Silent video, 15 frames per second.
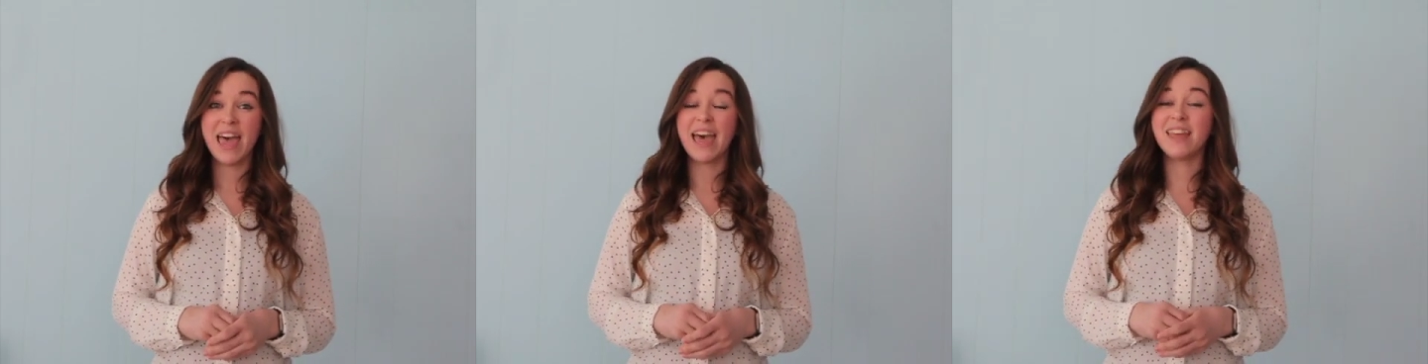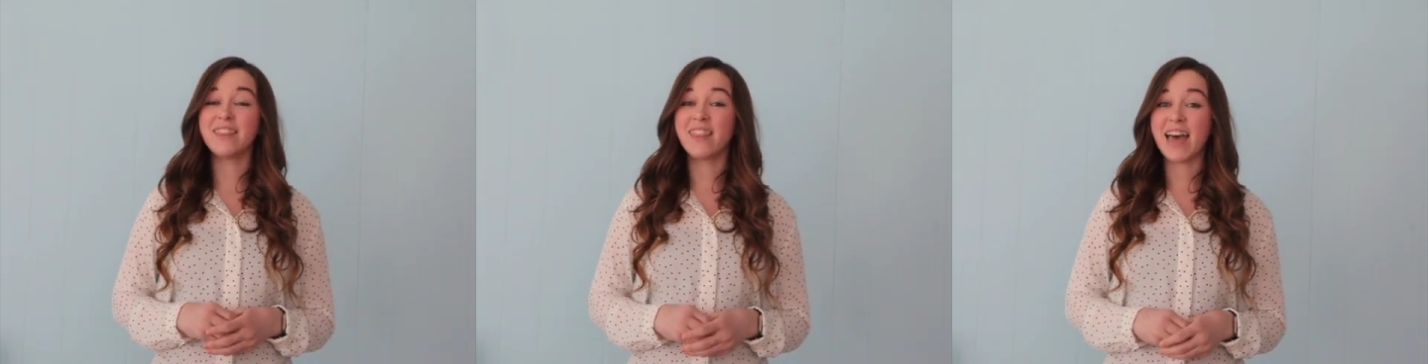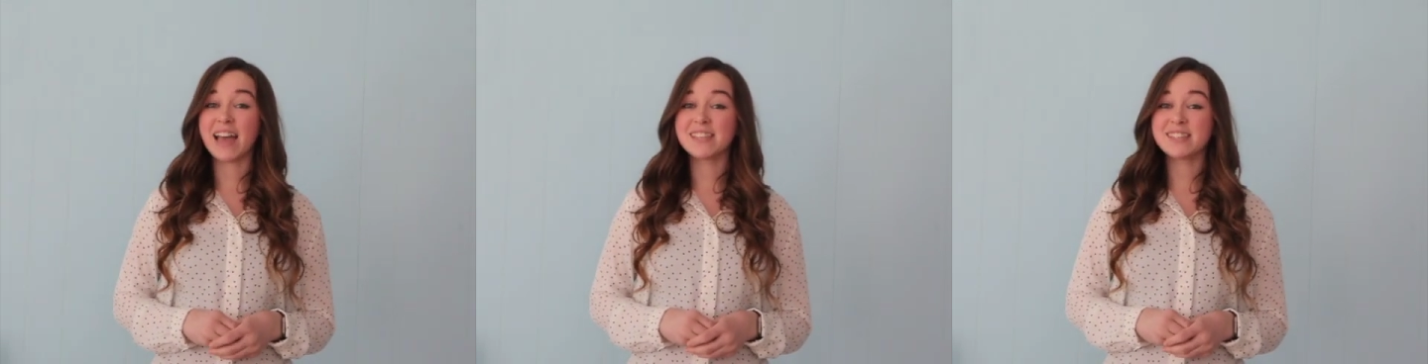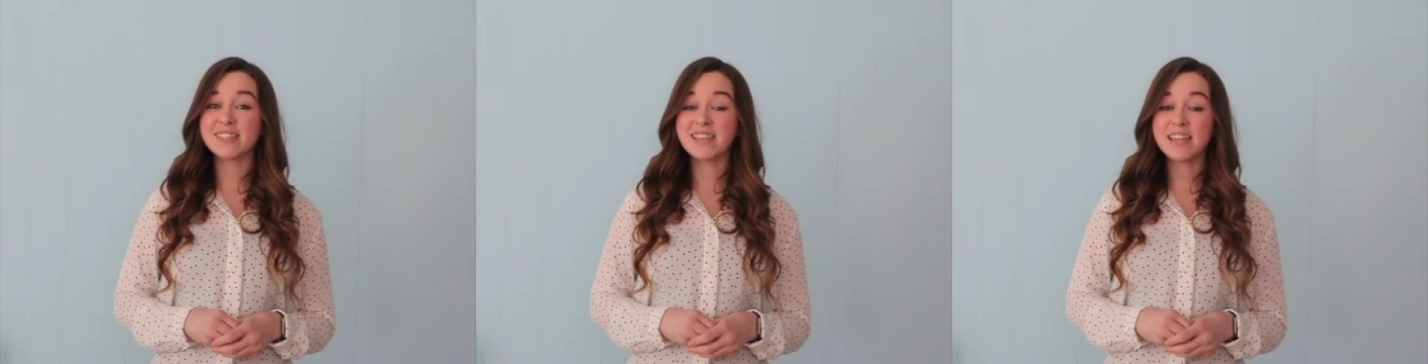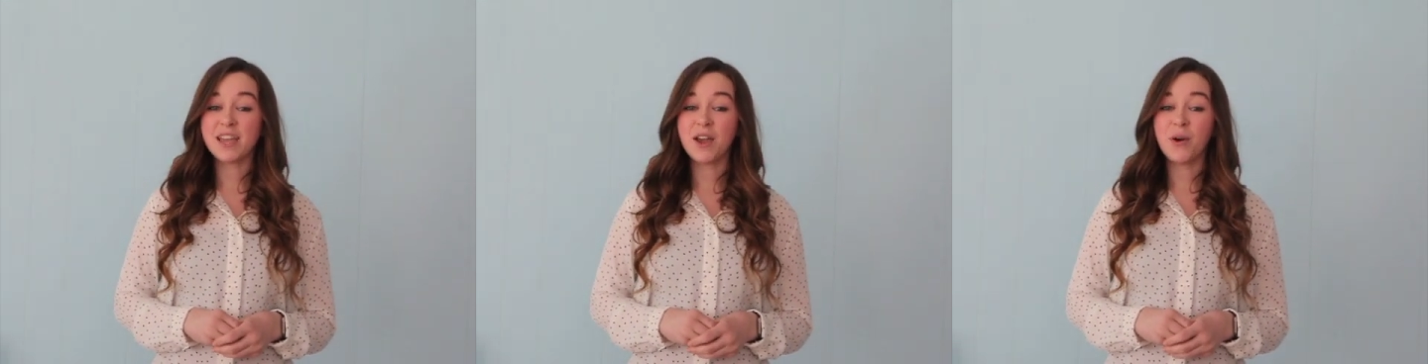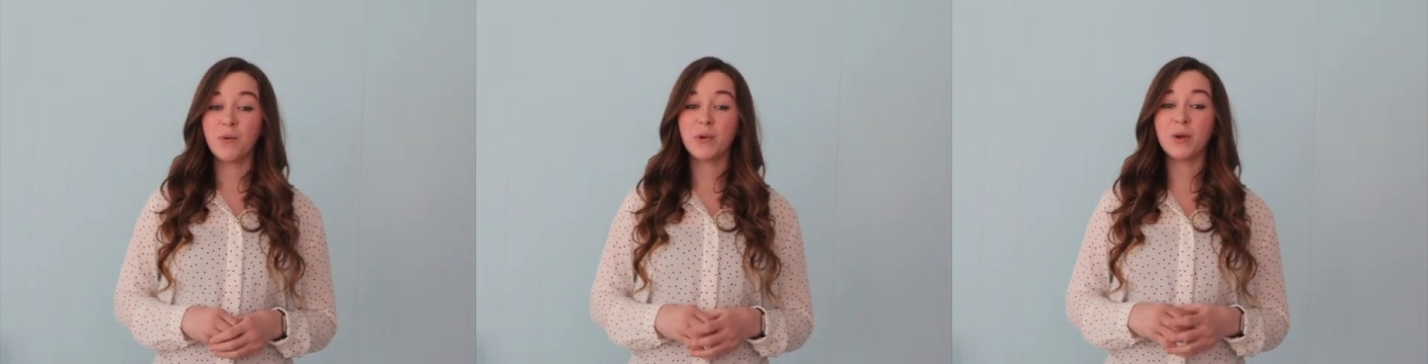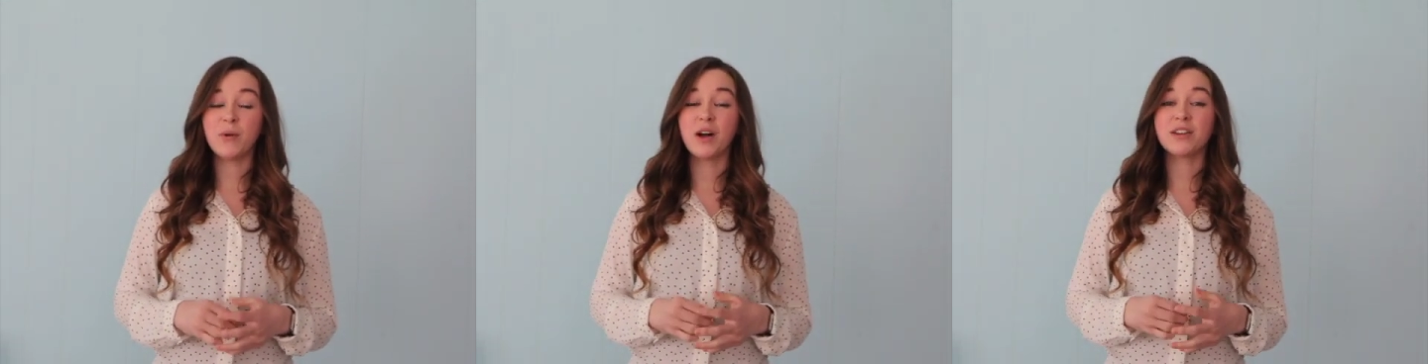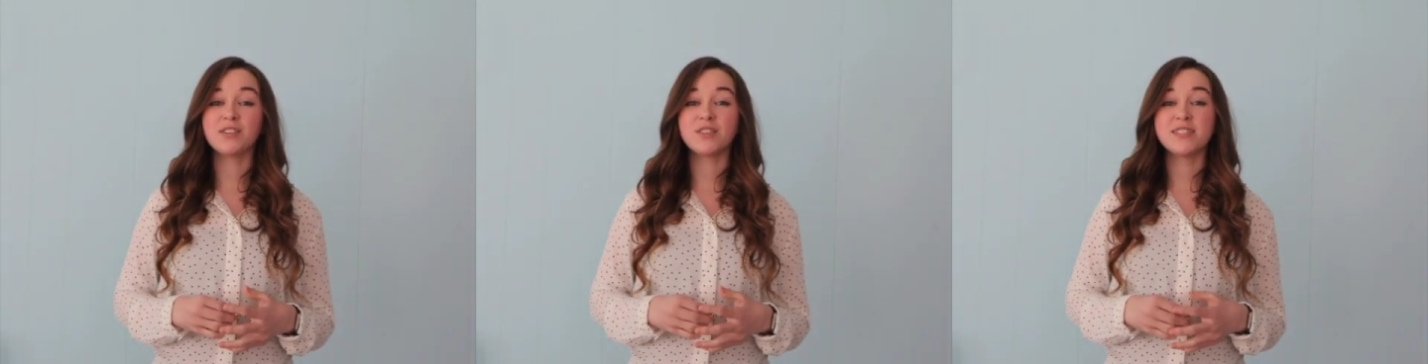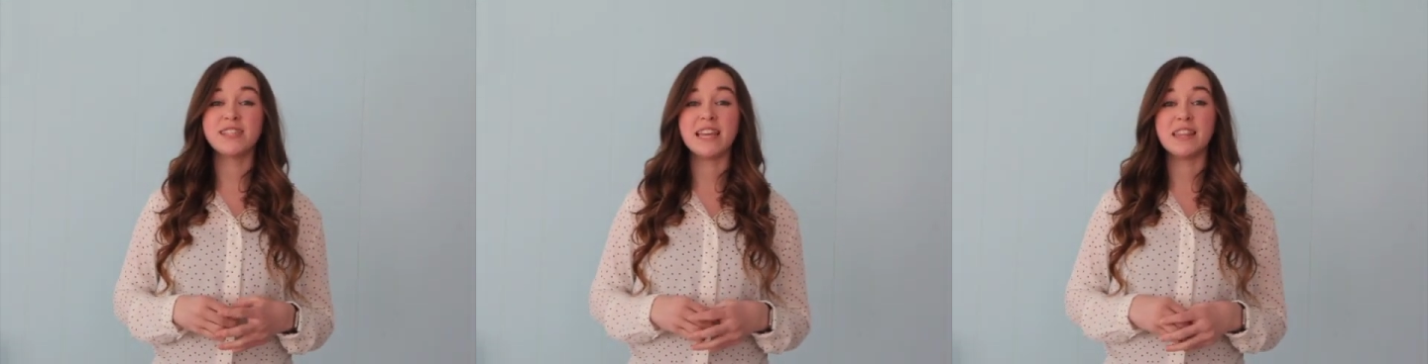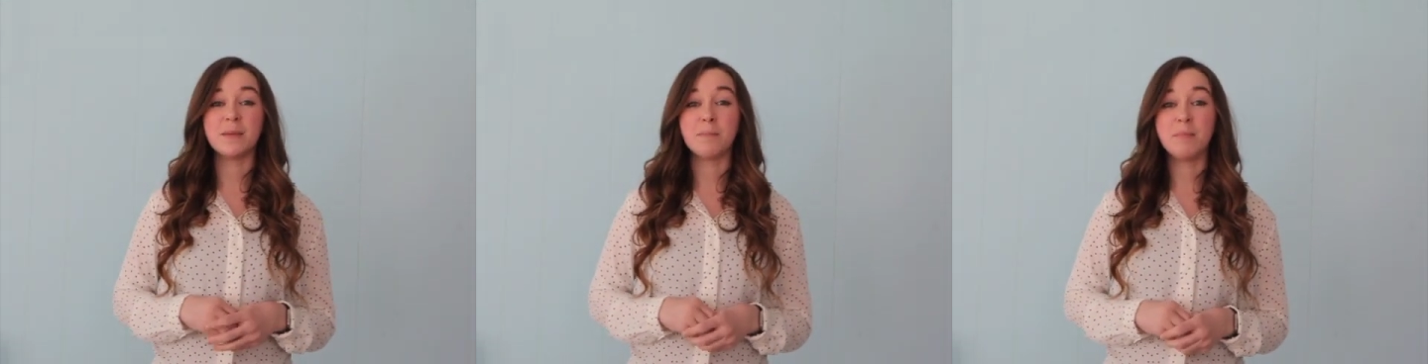And lastly, we will
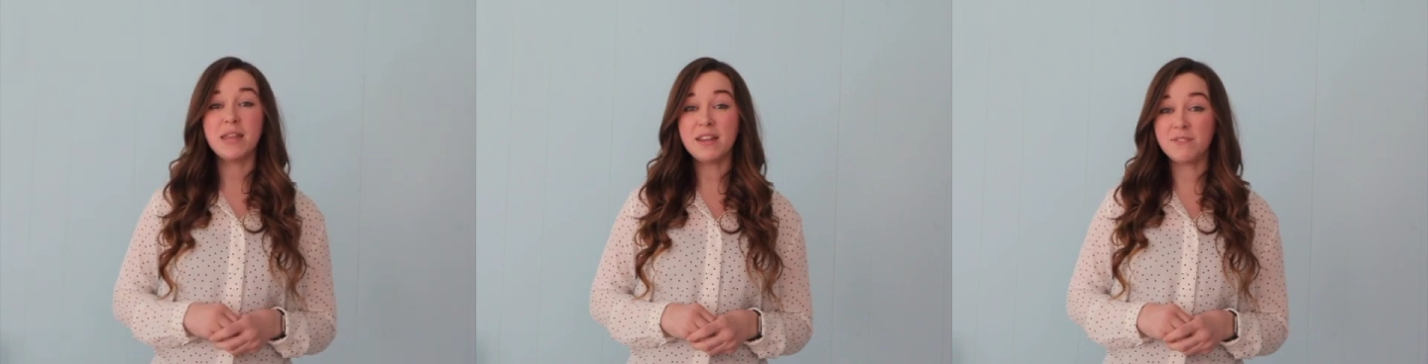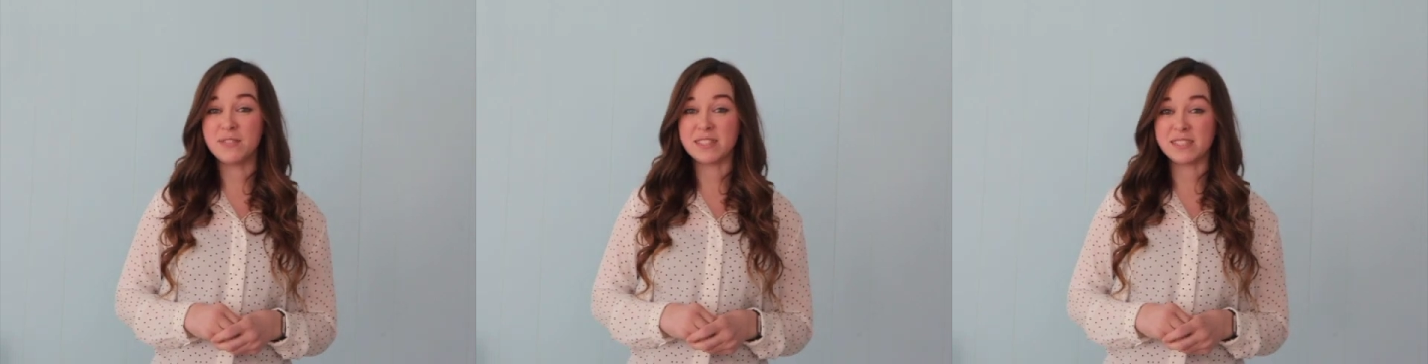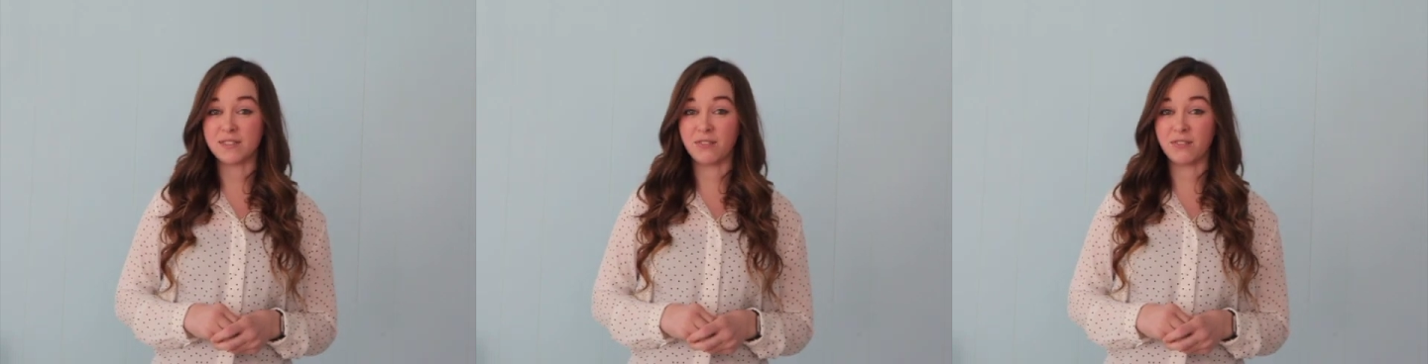understand the benefits